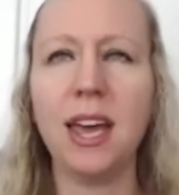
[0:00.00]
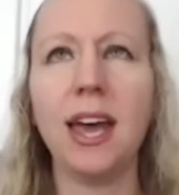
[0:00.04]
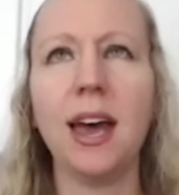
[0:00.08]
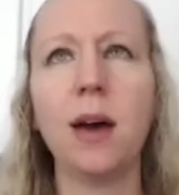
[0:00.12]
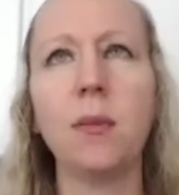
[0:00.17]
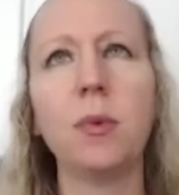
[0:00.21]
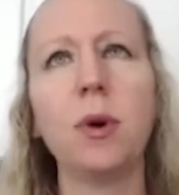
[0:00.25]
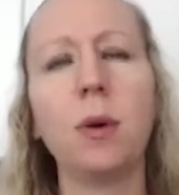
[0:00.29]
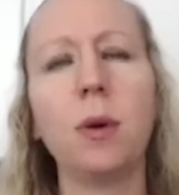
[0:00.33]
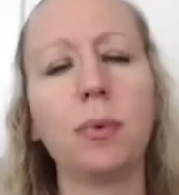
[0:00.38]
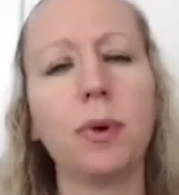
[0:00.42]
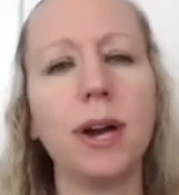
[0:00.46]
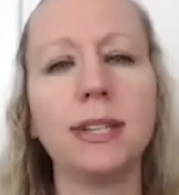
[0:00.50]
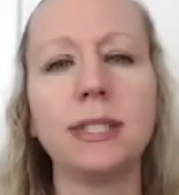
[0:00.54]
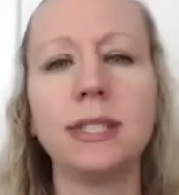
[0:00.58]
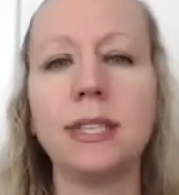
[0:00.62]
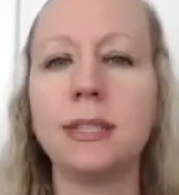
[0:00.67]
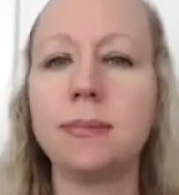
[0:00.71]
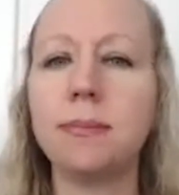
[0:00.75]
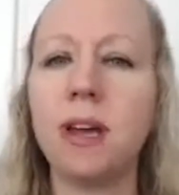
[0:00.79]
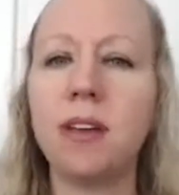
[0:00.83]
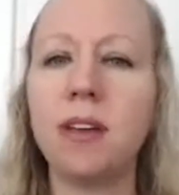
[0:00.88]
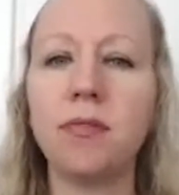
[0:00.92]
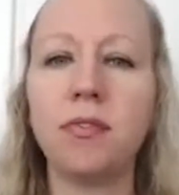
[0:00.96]
And while
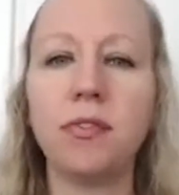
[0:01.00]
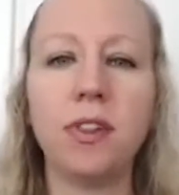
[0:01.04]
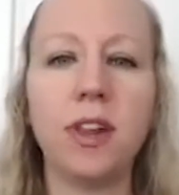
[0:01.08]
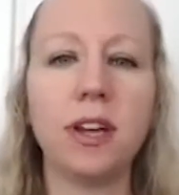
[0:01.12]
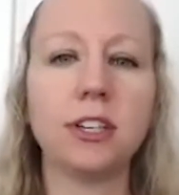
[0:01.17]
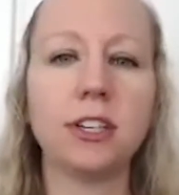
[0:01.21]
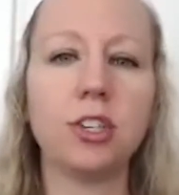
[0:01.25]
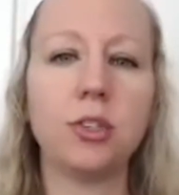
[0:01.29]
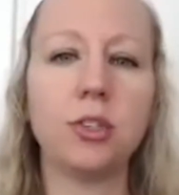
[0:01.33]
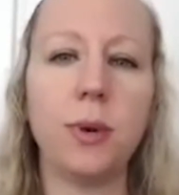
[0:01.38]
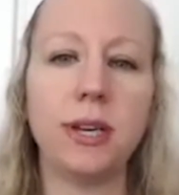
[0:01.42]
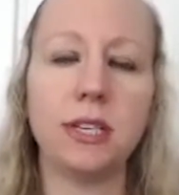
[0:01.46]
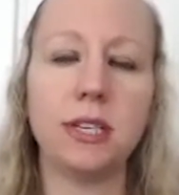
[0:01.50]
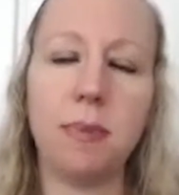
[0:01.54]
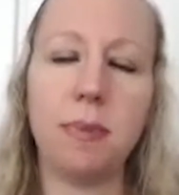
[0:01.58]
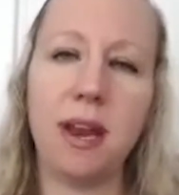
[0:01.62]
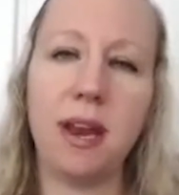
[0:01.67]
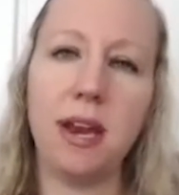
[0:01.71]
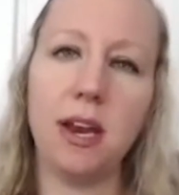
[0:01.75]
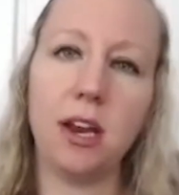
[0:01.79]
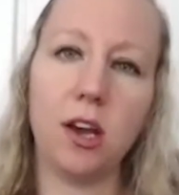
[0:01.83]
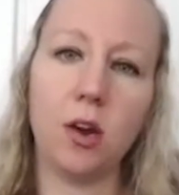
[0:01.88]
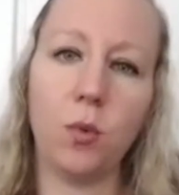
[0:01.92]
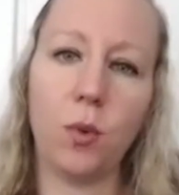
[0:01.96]
prices might fluctuate
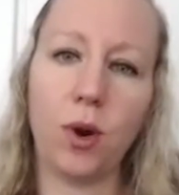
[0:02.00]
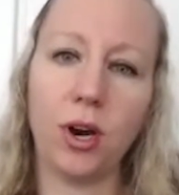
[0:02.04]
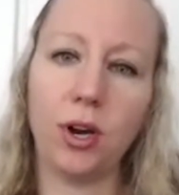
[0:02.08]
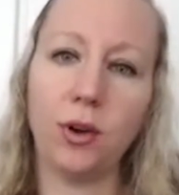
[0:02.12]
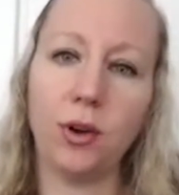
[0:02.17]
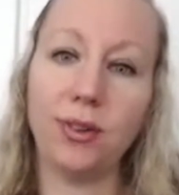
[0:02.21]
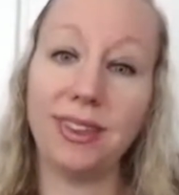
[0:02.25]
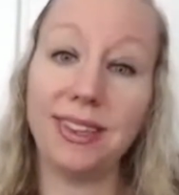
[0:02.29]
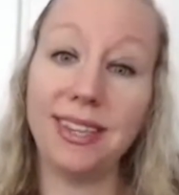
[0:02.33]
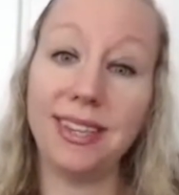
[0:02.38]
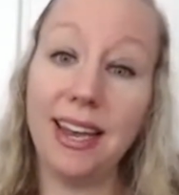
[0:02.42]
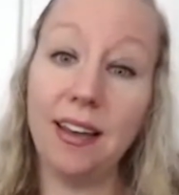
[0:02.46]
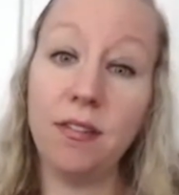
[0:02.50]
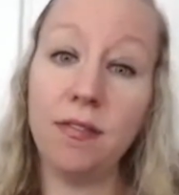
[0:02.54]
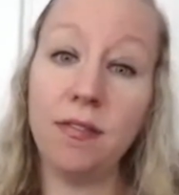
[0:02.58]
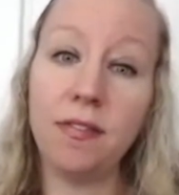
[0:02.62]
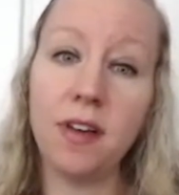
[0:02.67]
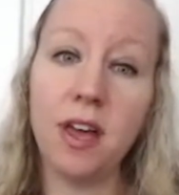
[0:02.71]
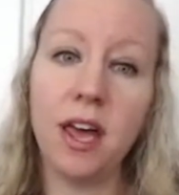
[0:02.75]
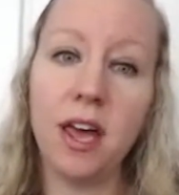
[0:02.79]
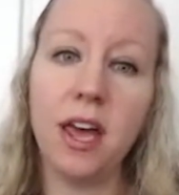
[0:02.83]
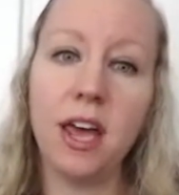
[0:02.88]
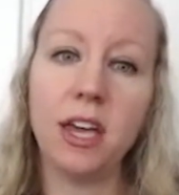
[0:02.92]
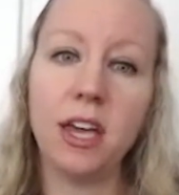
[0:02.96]
depending on where you live,
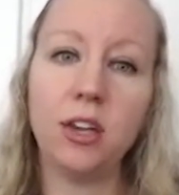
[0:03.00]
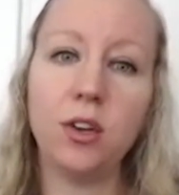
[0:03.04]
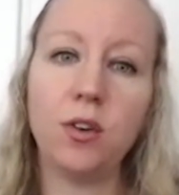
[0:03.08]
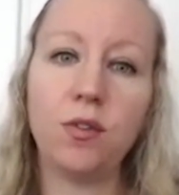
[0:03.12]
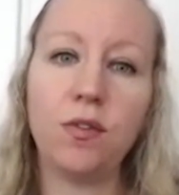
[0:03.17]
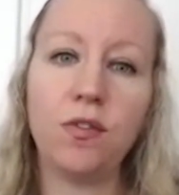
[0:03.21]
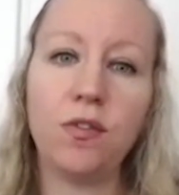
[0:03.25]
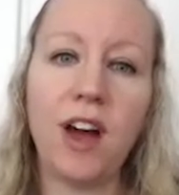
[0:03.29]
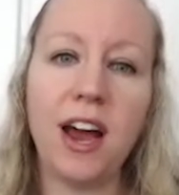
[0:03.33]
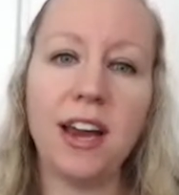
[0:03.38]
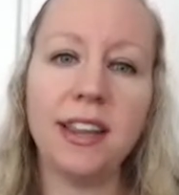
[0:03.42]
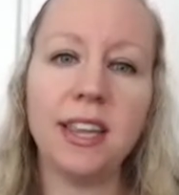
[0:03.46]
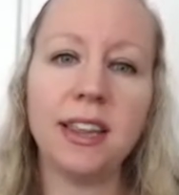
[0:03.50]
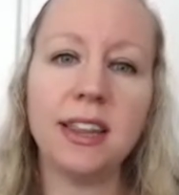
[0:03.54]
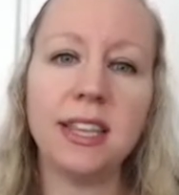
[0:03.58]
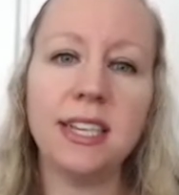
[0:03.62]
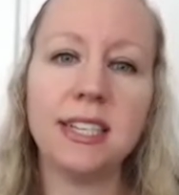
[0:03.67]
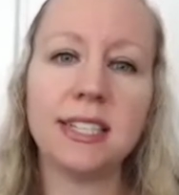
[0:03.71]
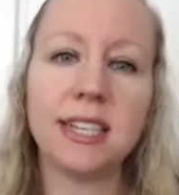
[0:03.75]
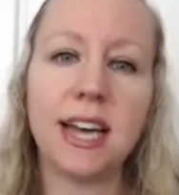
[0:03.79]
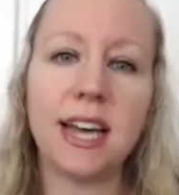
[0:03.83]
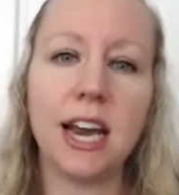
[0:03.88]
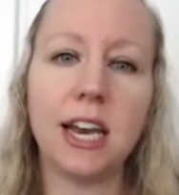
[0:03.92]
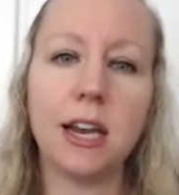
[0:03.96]
you'll find that
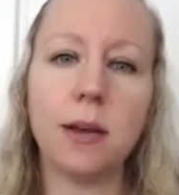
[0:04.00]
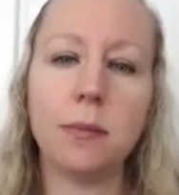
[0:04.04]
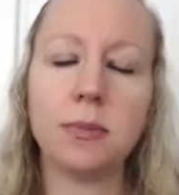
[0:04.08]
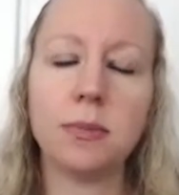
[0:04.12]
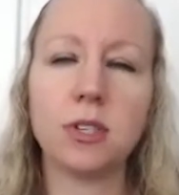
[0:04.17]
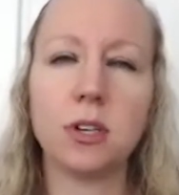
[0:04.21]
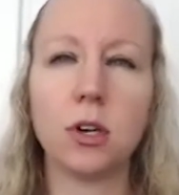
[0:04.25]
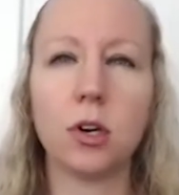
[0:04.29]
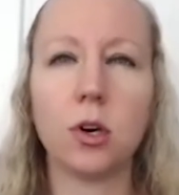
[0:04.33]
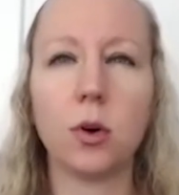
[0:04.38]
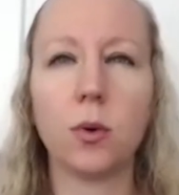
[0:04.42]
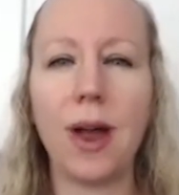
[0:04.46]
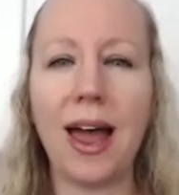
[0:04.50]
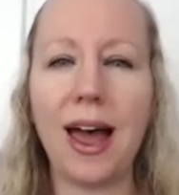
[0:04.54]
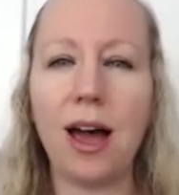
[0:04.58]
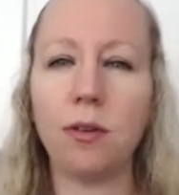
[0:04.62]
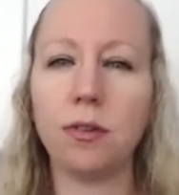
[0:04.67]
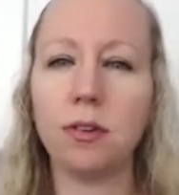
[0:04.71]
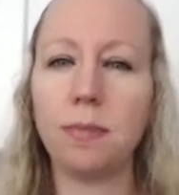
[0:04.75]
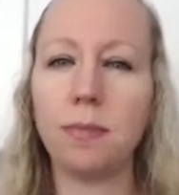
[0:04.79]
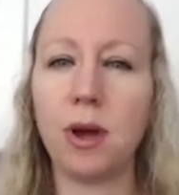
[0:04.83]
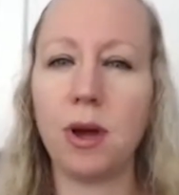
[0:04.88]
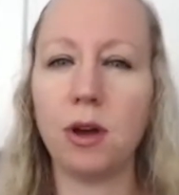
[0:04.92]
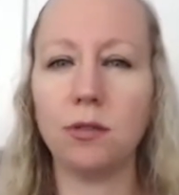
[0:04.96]
these items are
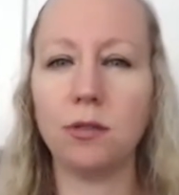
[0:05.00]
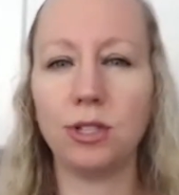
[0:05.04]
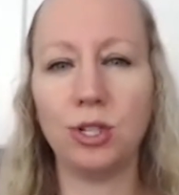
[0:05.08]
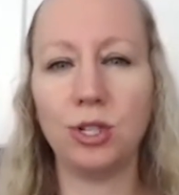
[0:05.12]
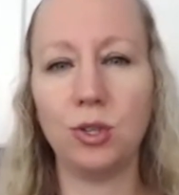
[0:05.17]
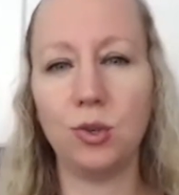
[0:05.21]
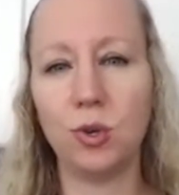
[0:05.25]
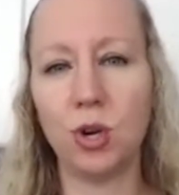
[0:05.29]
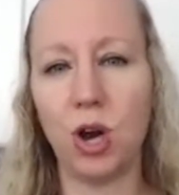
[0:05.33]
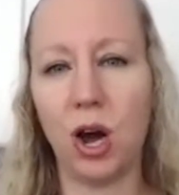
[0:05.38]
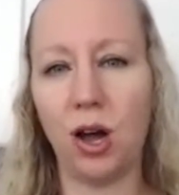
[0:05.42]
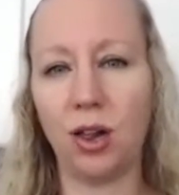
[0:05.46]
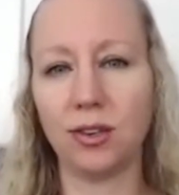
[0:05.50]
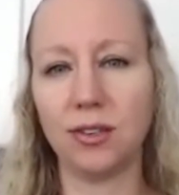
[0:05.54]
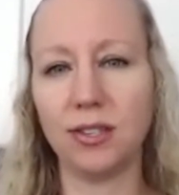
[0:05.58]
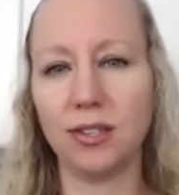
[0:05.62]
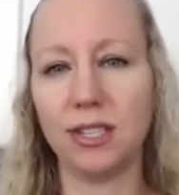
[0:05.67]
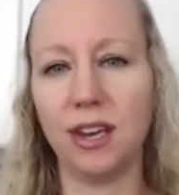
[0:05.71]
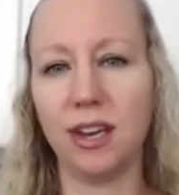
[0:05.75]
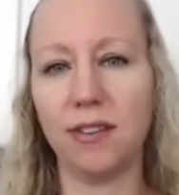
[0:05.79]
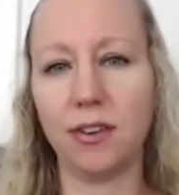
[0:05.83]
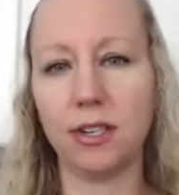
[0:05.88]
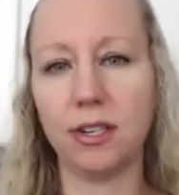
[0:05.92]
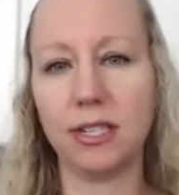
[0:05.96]
around about $2,
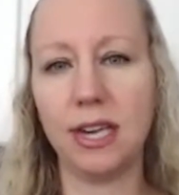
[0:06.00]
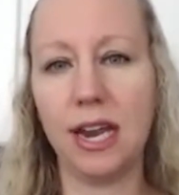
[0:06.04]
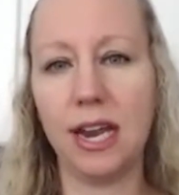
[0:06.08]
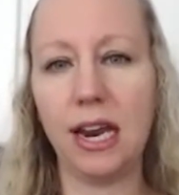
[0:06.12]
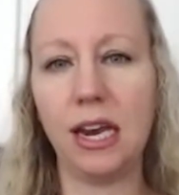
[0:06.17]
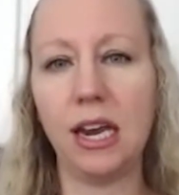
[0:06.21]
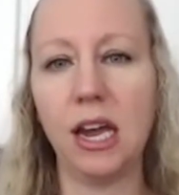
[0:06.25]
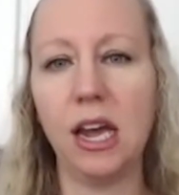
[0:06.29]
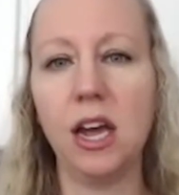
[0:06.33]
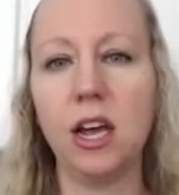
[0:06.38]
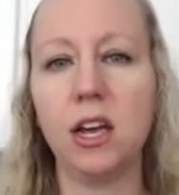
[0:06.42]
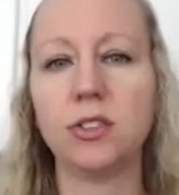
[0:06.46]
give or take.